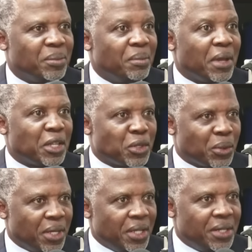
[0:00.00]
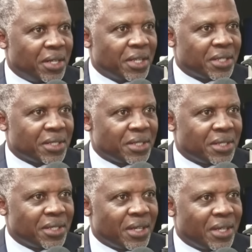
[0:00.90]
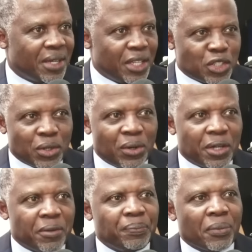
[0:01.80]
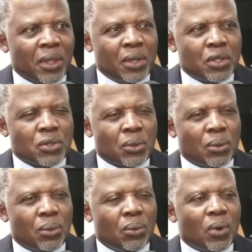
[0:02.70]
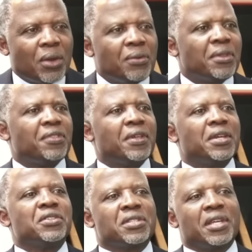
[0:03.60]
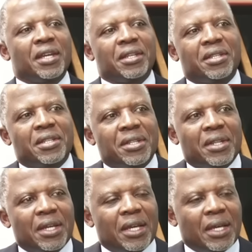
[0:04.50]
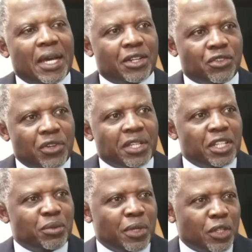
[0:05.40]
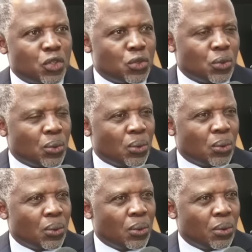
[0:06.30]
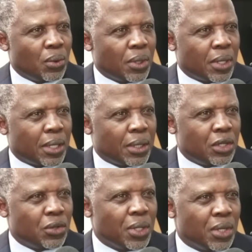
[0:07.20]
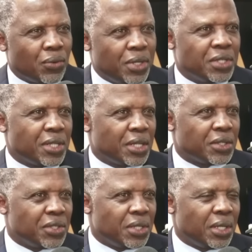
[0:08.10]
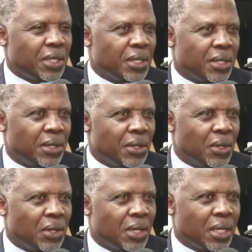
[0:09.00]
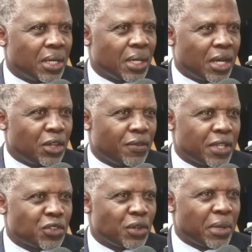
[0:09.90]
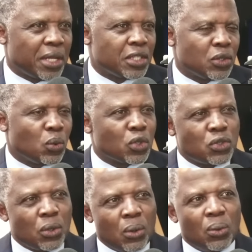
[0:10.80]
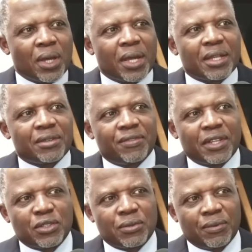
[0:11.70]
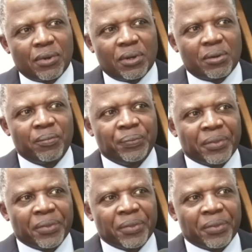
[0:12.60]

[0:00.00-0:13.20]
mental illness, and so on. So one of the things that attracted me to doing research in cardiovascular medicine was to look at, first of all,